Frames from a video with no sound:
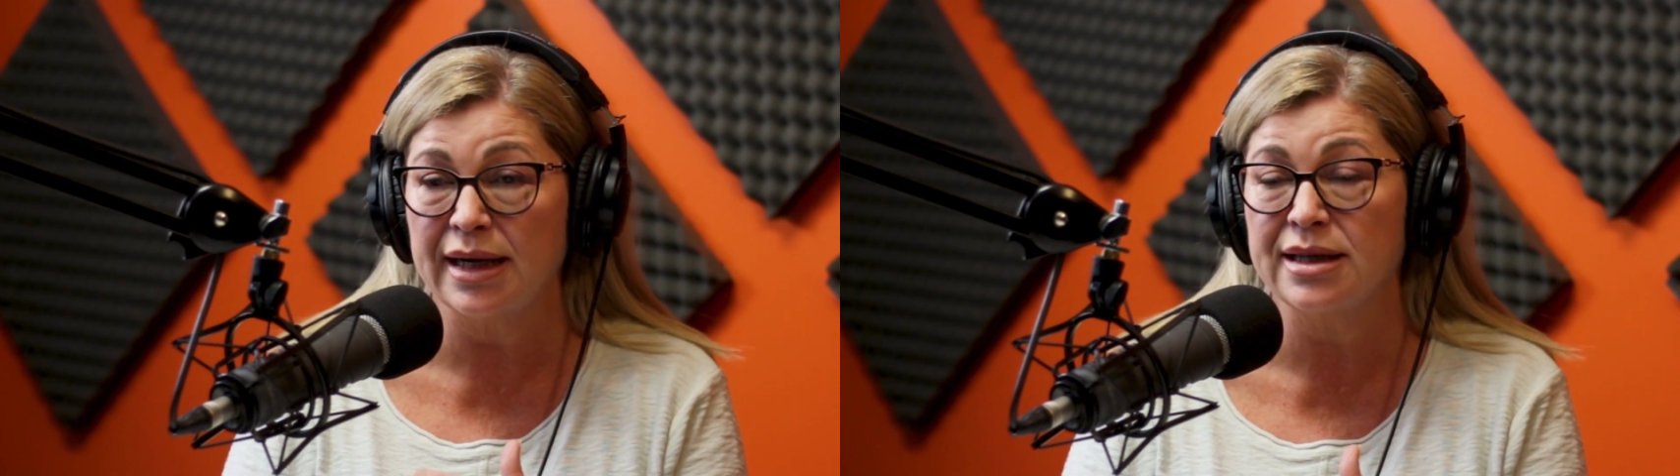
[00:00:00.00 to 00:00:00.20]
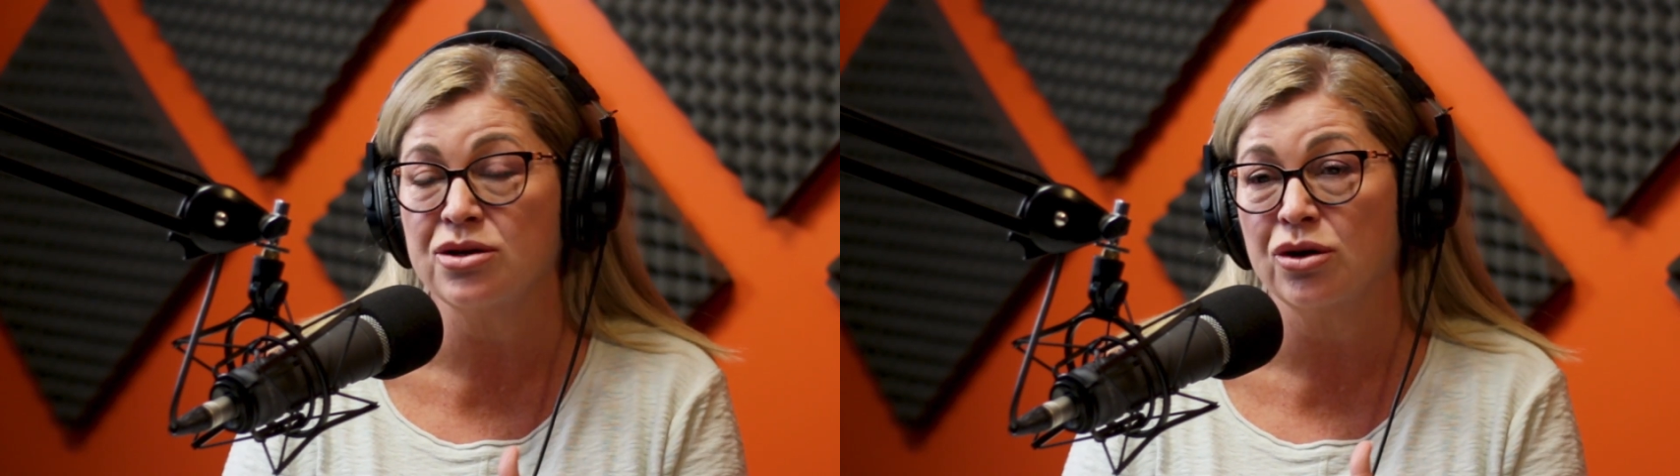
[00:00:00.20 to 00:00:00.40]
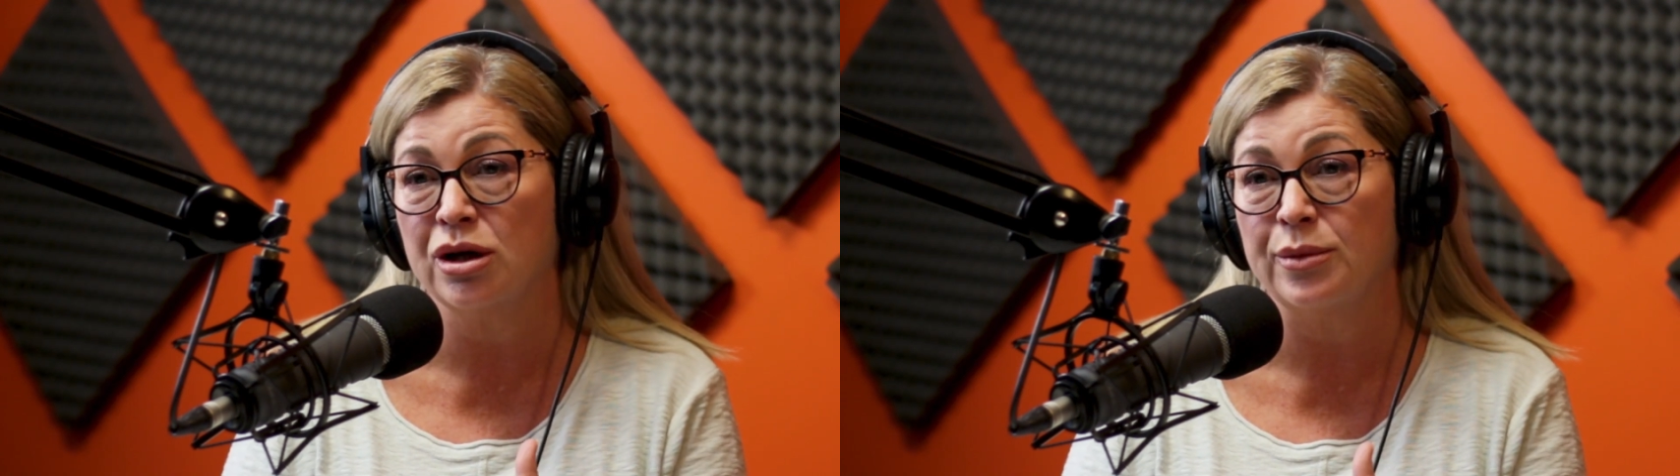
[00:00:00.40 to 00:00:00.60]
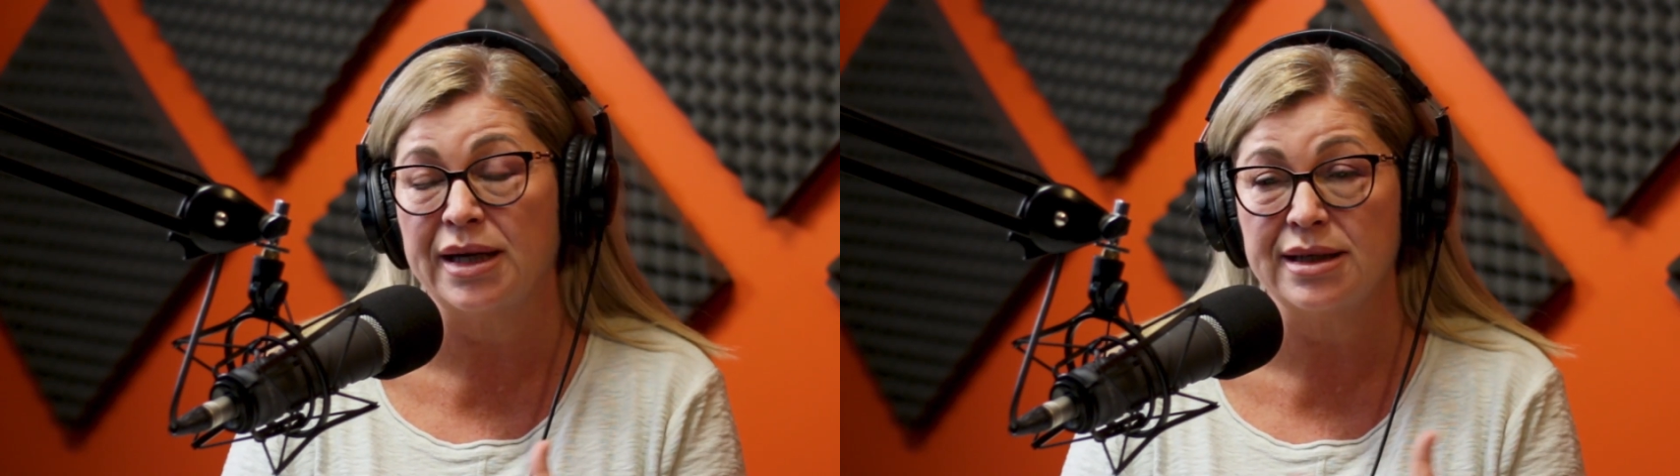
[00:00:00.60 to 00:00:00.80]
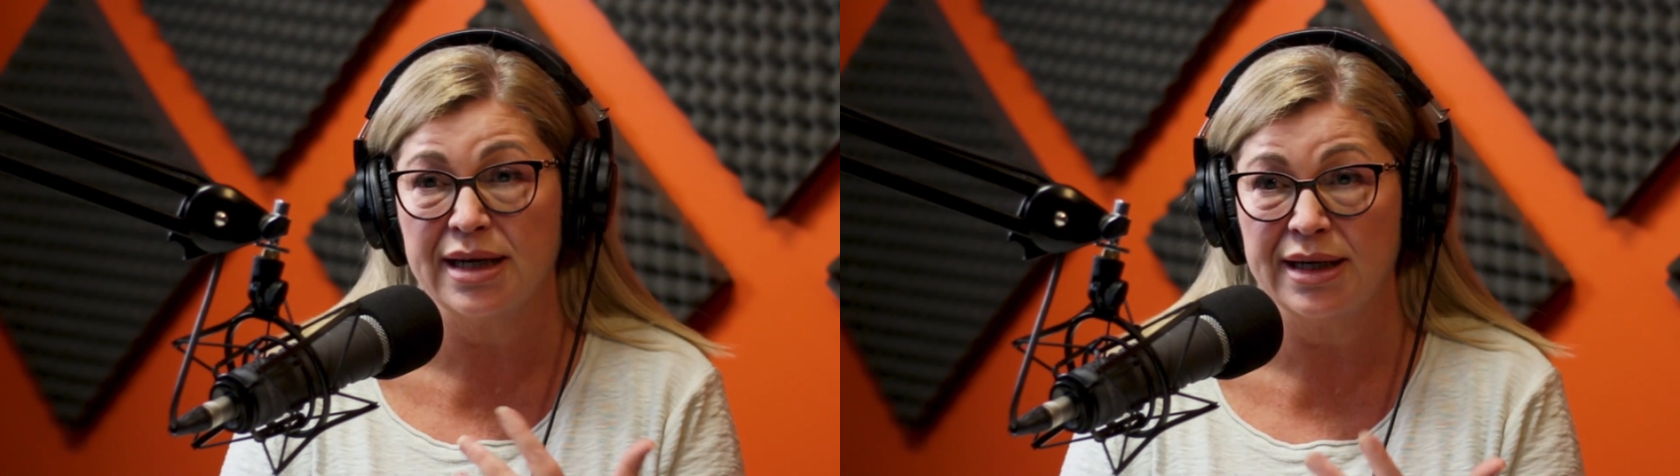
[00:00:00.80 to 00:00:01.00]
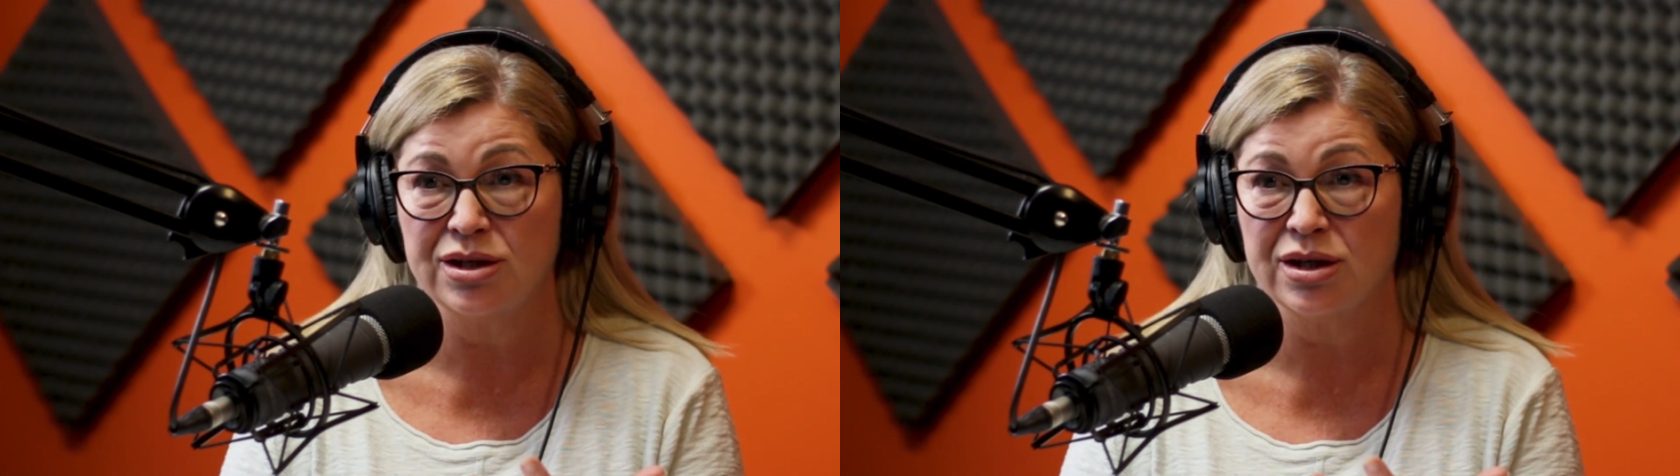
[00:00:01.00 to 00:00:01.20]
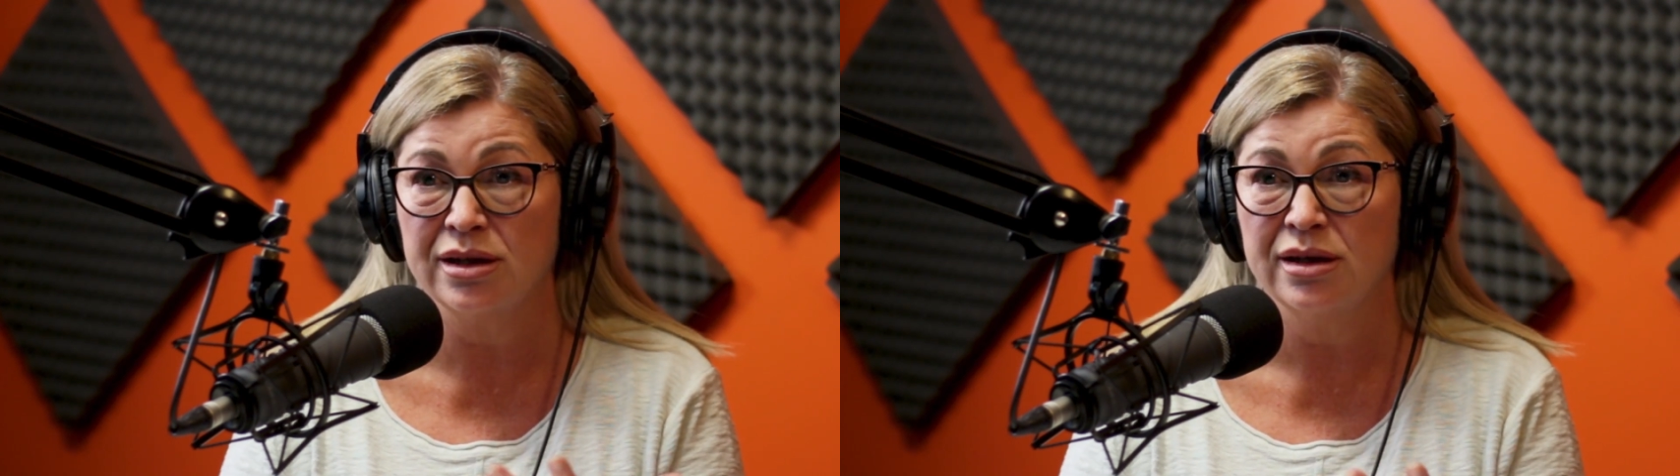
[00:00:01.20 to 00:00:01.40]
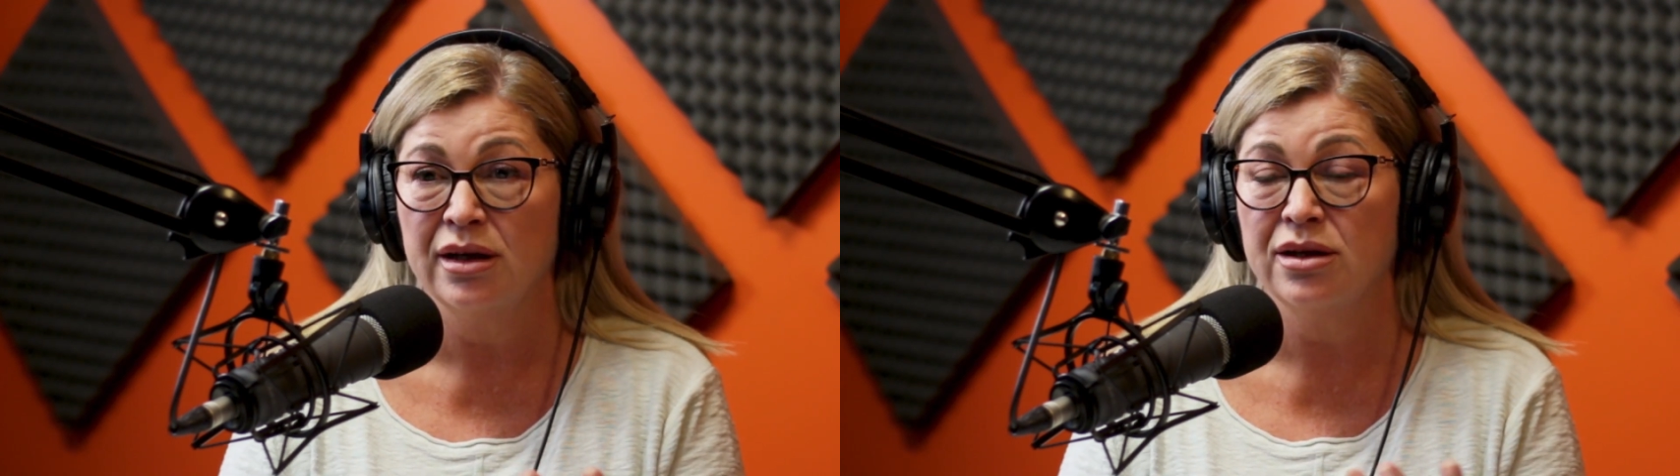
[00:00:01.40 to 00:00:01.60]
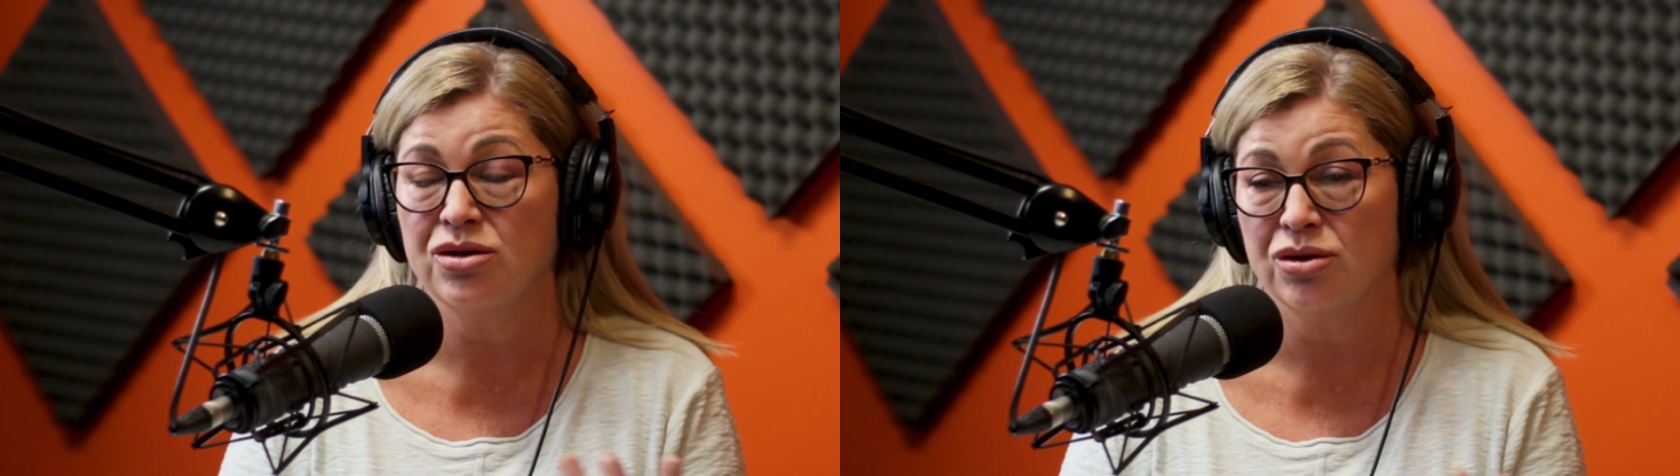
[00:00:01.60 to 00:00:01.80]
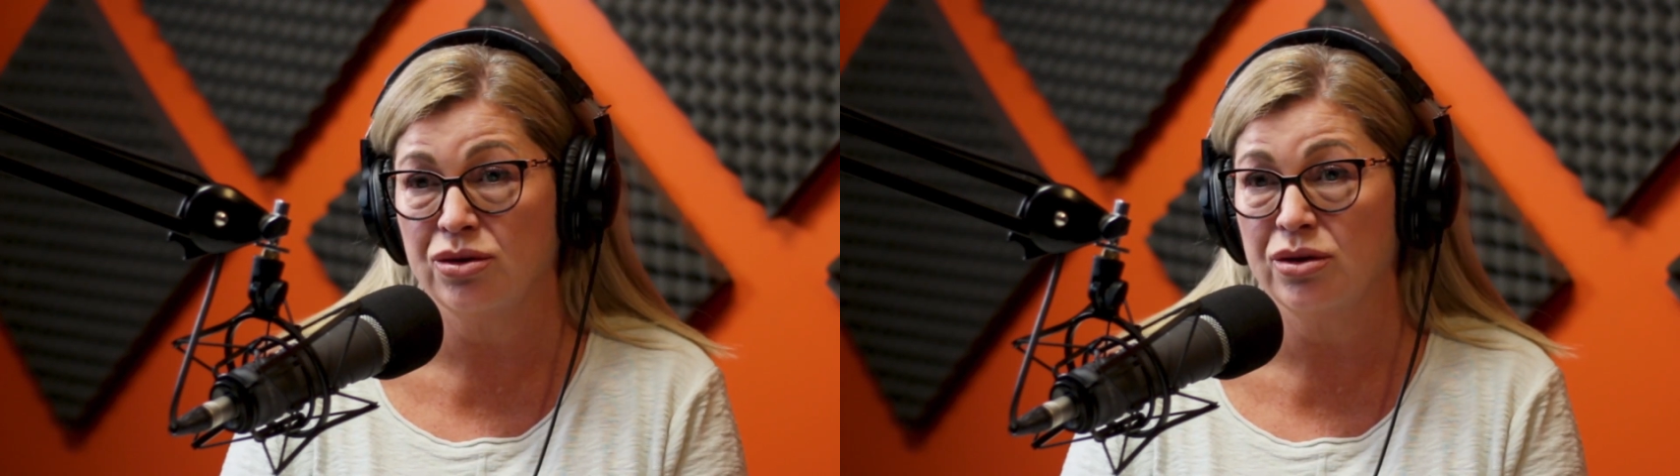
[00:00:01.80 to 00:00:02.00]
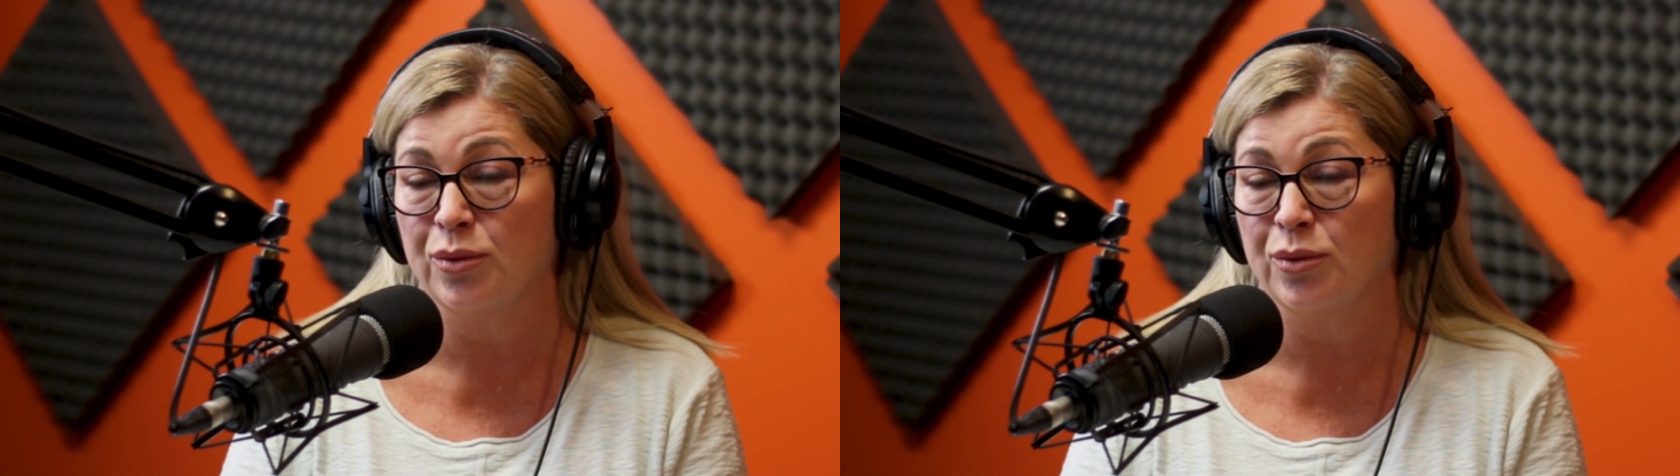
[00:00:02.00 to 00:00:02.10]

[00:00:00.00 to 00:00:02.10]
it's not going to be a danger to the